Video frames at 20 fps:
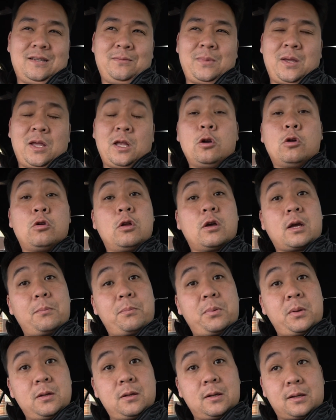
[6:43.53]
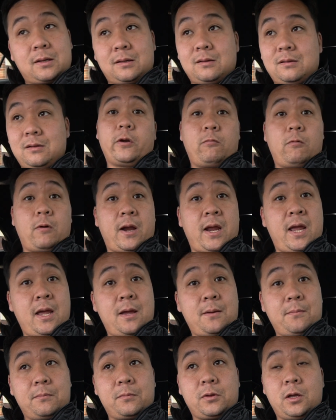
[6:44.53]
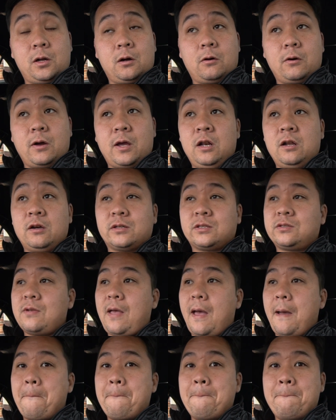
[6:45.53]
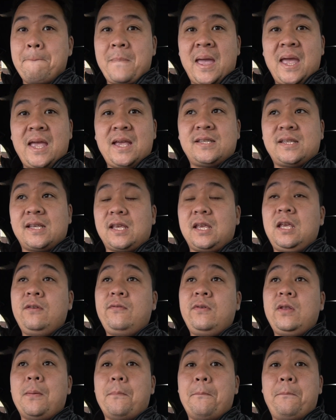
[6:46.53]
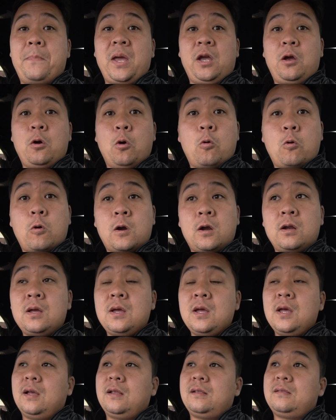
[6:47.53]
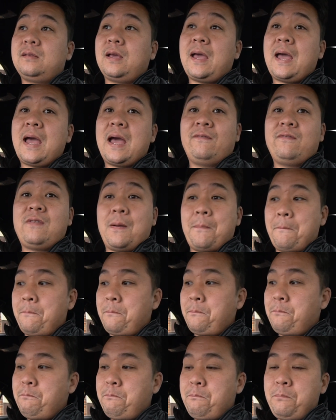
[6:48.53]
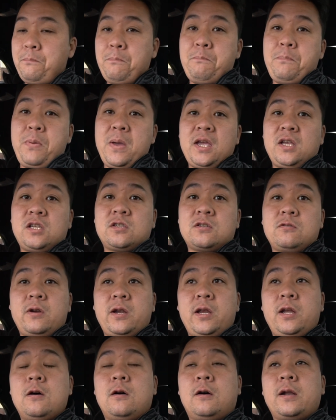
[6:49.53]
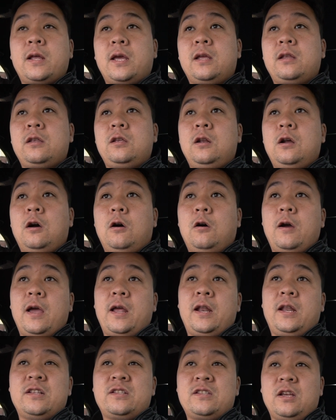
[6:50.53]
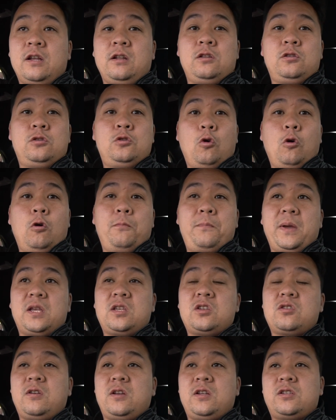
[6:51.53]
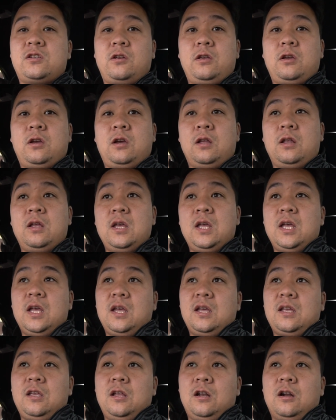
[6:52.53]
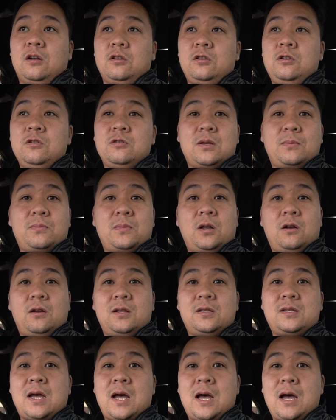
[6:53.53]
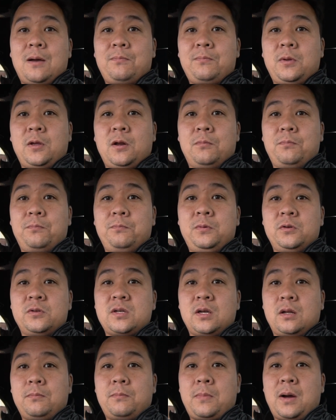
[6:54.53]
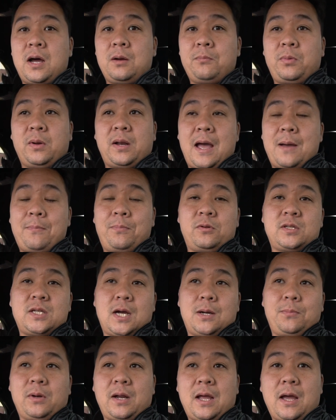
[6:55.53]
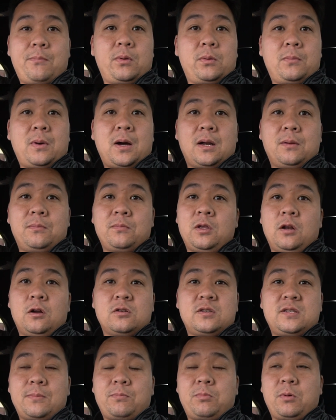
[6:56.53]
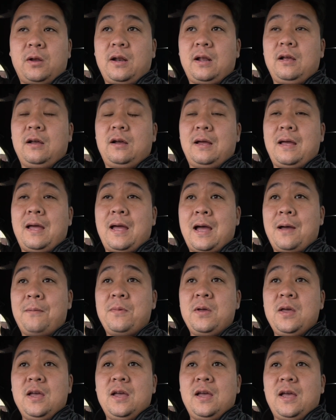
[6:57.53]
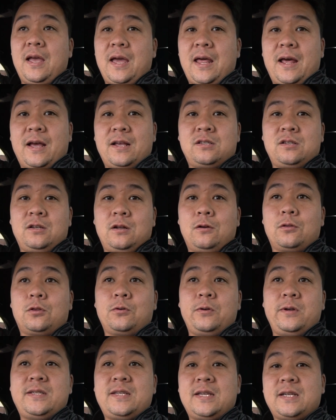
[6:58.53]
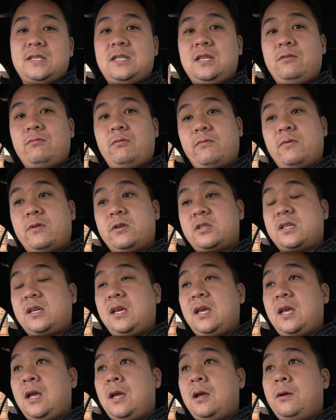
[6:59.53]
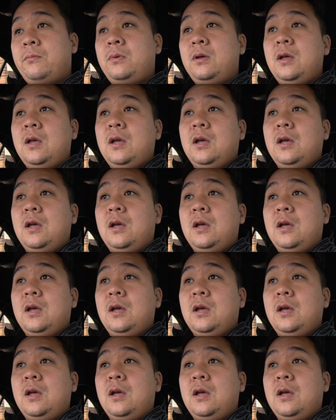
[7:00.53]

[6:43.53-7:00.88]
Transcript: I mean, it don't look appealing. The Ram, you know, it looks amazing. Even the Bighorn, they have the big screen on it, you know, and it's a dual big screen. So you could, you know, do something on top, you know, do something on bottom, put an app on top, put an app on the bottom, you know, separate app. It has, you know, 360 reverse cam.